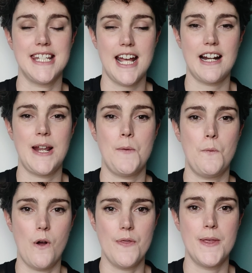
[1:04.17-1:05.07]
exactly
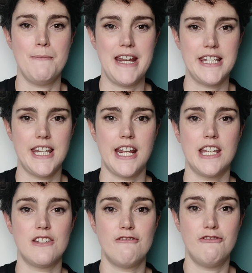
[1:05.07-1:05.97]
what the meeting
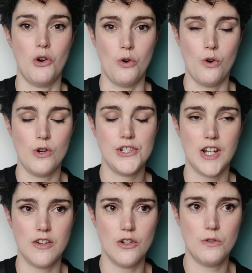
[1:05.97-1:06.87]
is for.
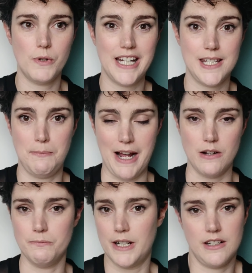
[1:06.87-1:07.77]
So not what it's
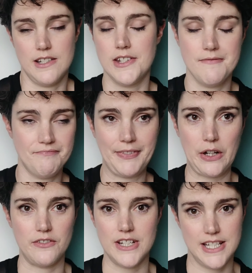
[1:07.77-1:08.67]
about, because
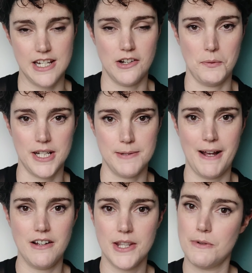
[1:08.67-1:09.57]
obviously you know what it's
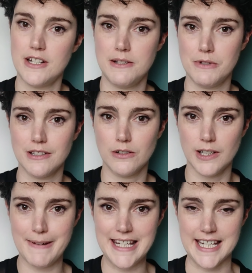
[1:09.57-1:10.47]
about, otherwise you wouldn't
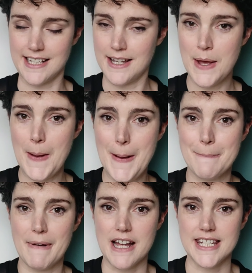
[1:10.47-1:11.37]
call a meeting.
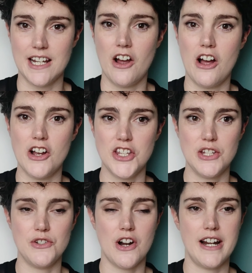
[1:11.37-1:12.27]
But are
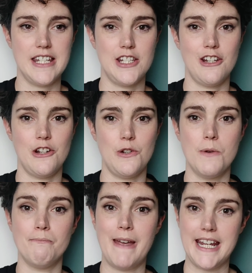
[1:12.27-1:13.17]
you trying
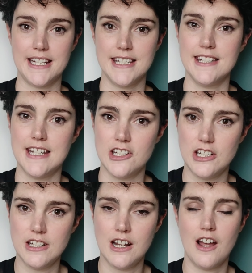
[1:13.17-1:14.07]
to make a
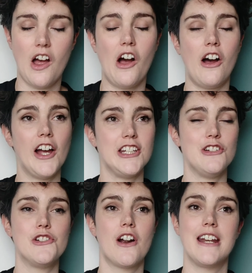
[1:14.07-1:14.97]
decision? Are
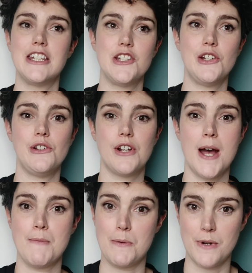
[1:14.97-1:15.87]
you trying to
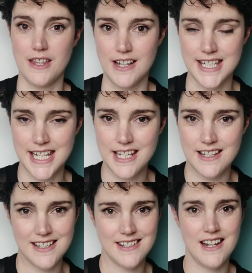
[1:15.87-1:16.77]
come up with
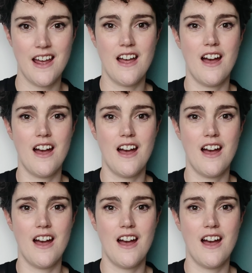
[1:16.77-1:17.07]
ideas?